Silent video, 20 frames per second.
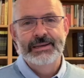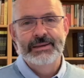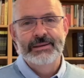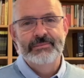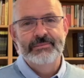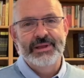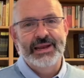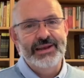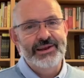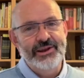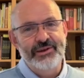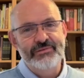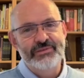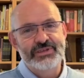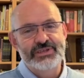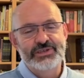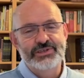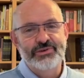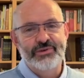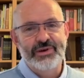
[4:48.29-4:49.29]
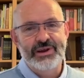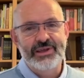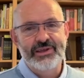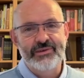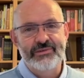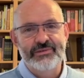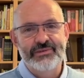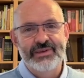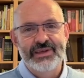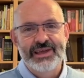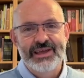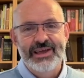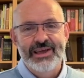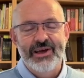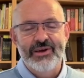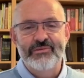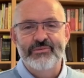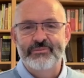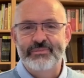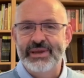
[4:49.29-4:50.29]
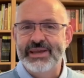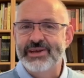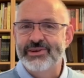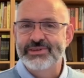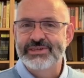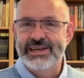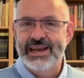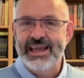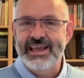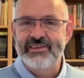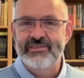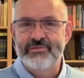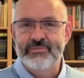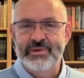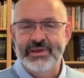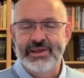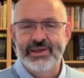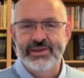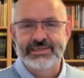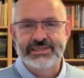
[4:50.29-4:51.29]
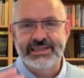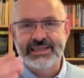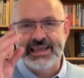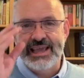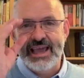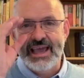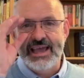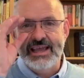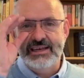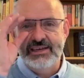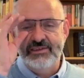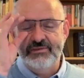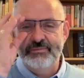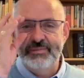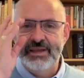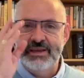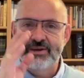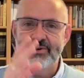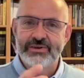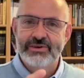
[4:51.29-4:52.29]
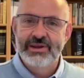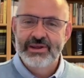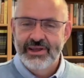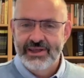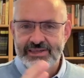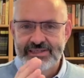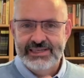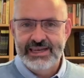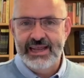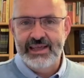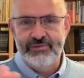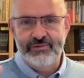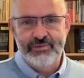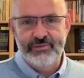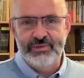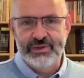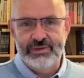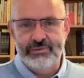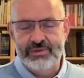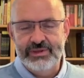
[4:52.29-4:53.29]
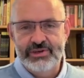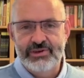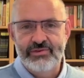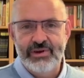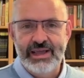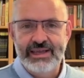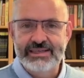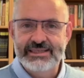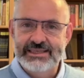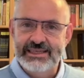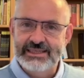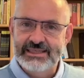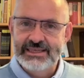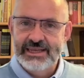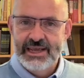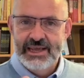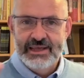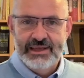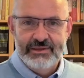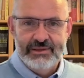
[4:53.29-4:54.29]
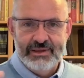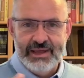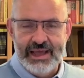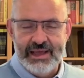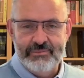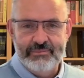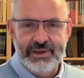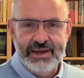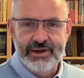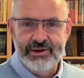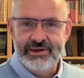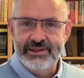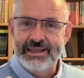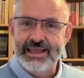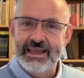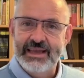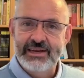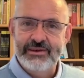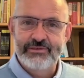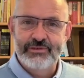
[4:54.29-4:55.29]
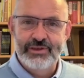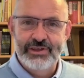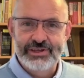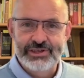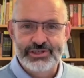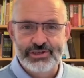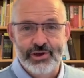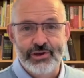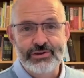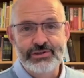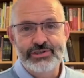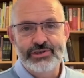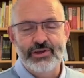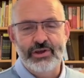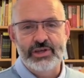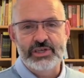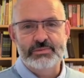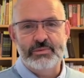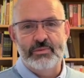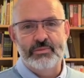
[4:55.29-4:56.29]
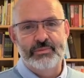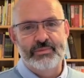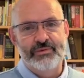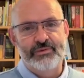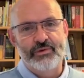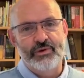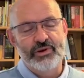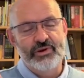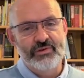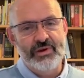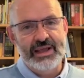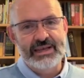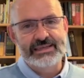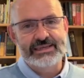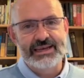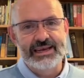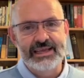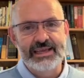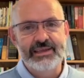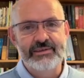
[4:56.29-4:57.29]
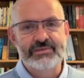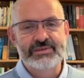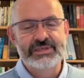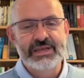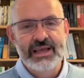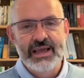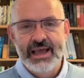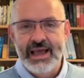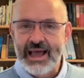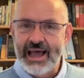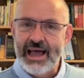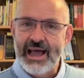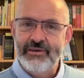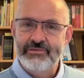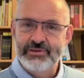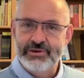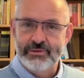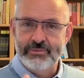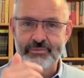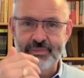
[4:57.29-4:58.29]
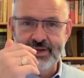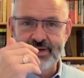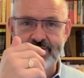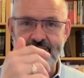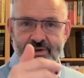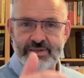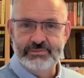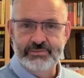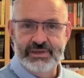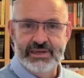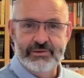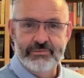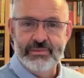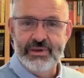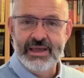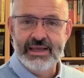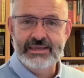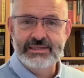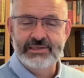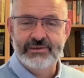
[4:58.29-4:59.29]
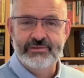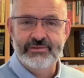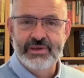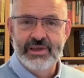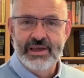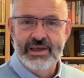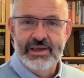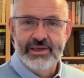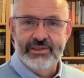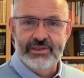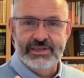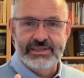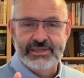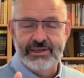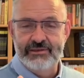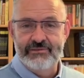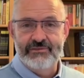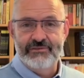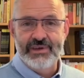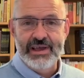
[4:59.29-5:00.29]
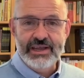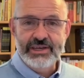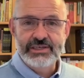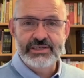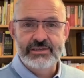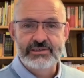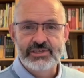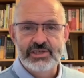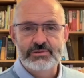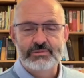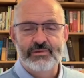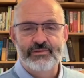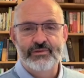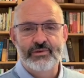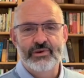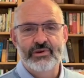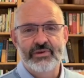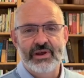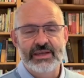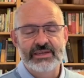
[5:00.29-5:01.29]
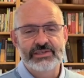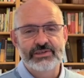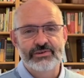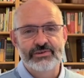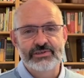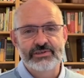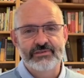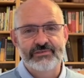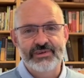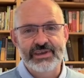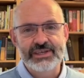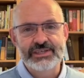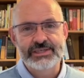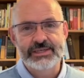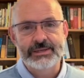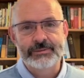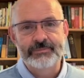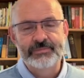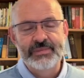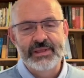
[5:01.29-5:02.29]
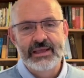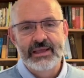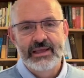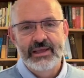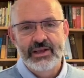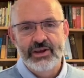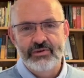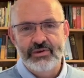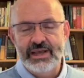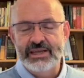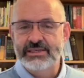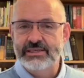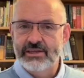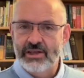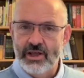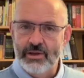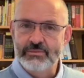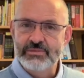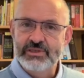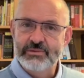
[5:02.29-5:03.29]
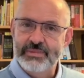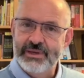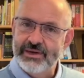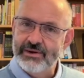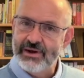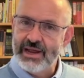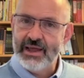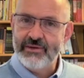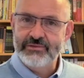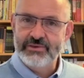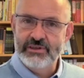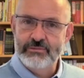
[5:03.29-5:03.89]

But I love the story of Peter's life, because at the end of Peter's life with Christ, this appear at the end of John's Gospel before Christ leaves, after Peter has made a mess of this confession just before Christ's crucifixion. Christ comes to Peter after the